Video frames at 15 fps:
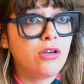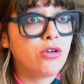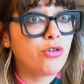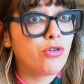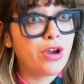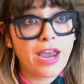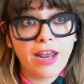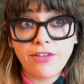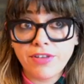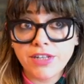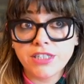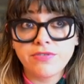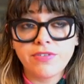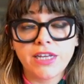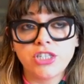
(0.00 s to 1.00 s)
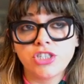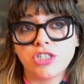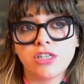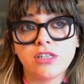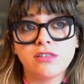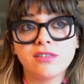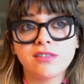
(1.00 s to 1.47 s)
or creative
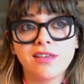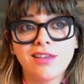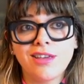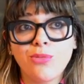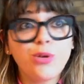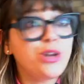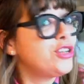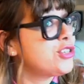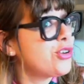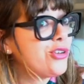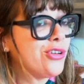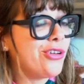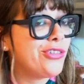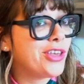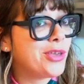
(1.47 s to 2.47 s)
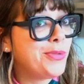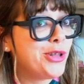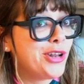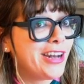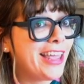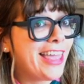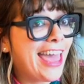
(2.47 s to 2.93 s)
interventions when you don't know the
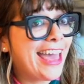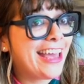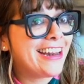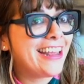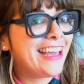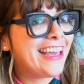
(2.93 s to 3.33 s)
community yet?